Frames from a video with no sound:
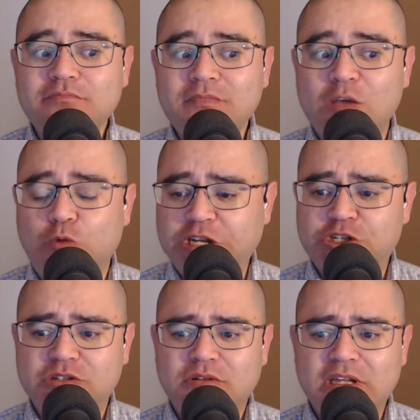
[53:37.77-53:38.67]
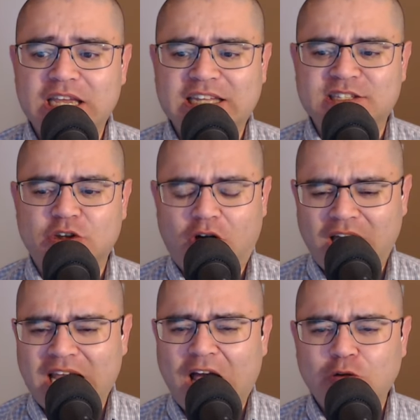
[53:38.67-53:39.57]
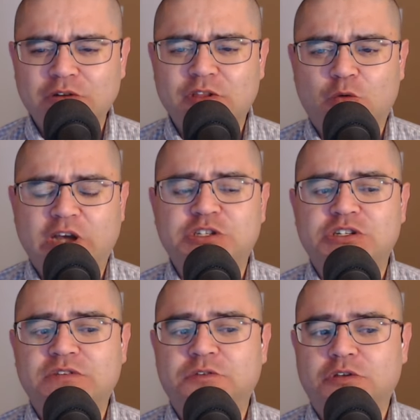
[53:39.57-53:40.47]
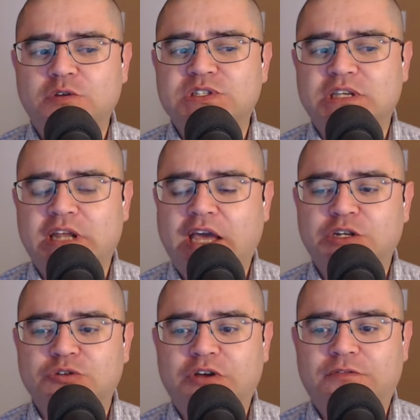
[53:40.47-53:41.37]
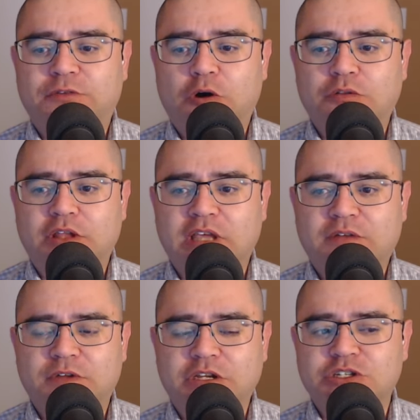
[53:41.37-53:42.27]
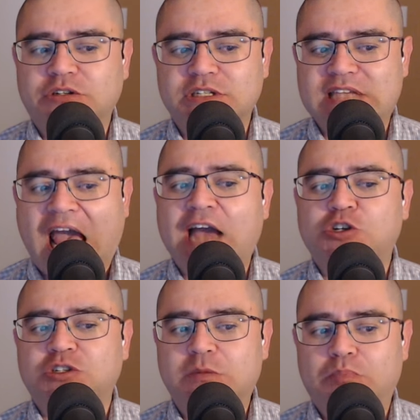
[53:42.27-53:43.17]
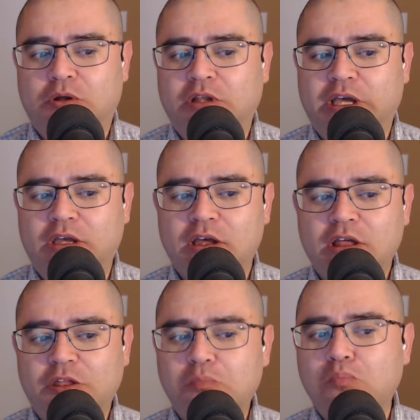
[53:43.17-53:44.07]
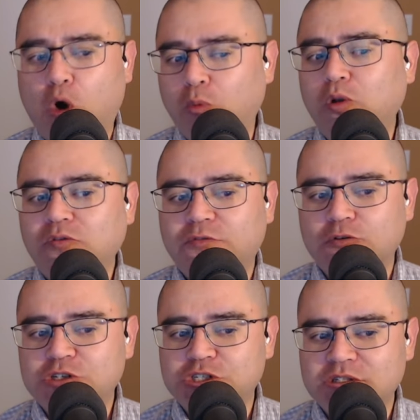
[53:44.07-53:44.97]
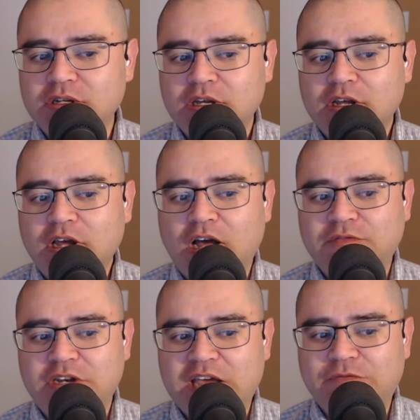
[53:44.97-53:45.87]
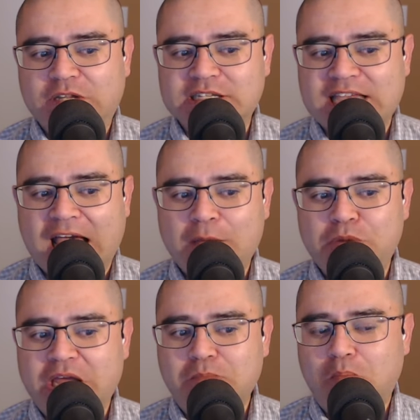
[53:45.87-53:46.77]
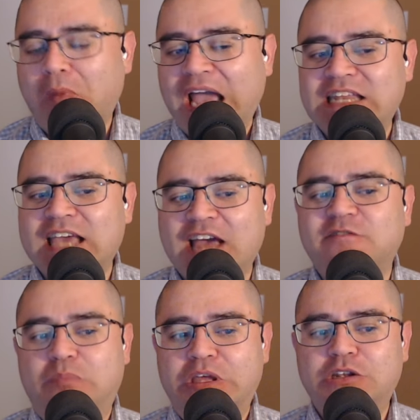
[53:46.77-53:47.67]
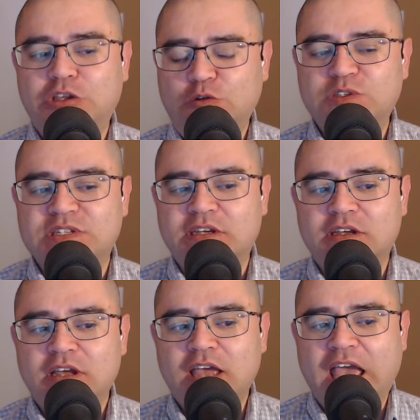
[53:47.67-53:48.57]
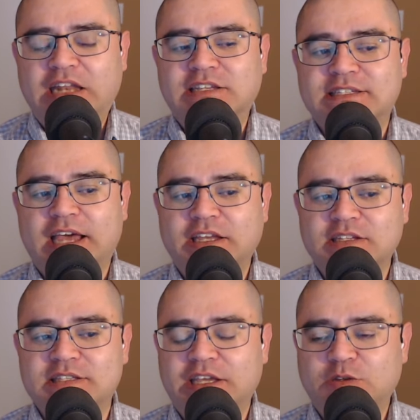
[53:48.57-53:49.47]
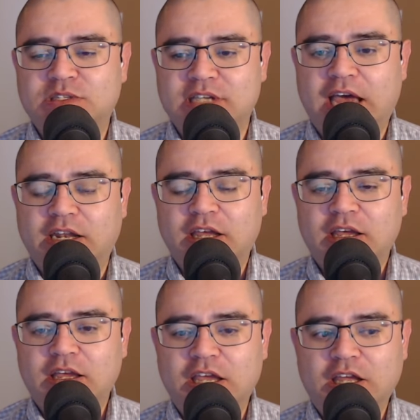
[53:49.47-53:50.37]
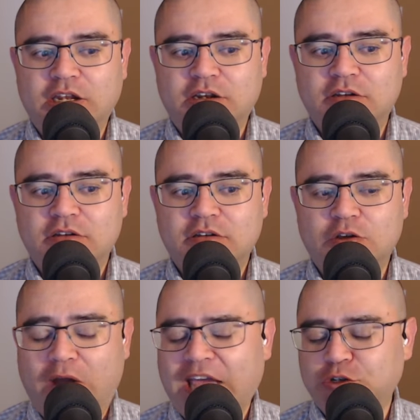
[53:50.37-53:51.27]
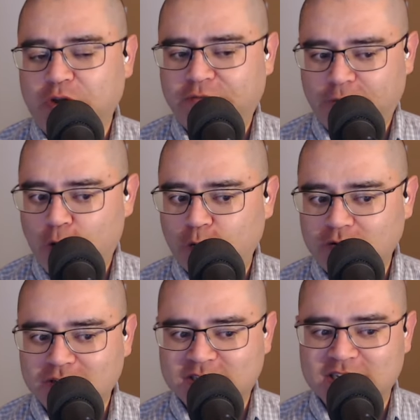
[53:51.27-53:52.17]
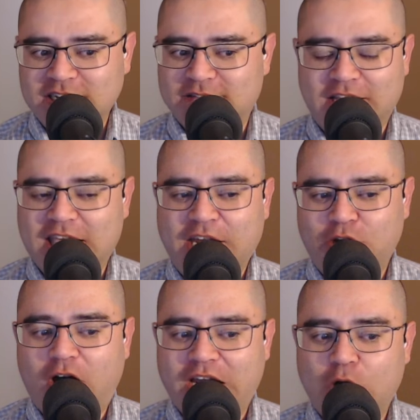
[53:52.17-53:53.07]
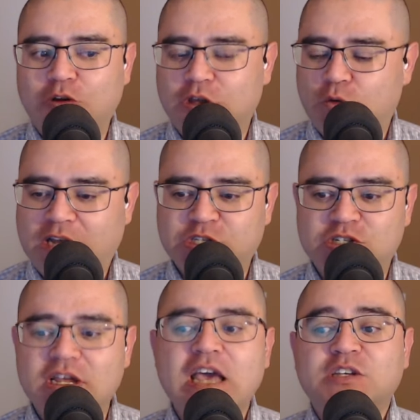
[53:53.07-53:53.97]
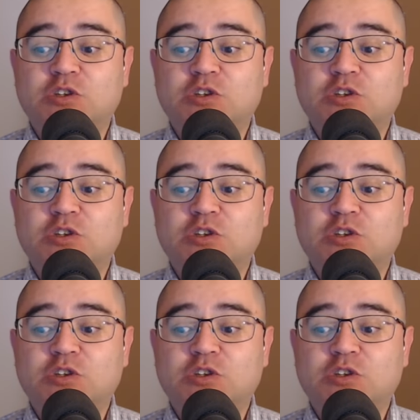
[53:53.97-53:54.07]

which it's not out of the question if you're using an Android phone that the Nvidia Shield is actually pulling the mobile version of the Netflix app and might have been using any settings that you set in your Android phone. It's it again yeah. not out of the question.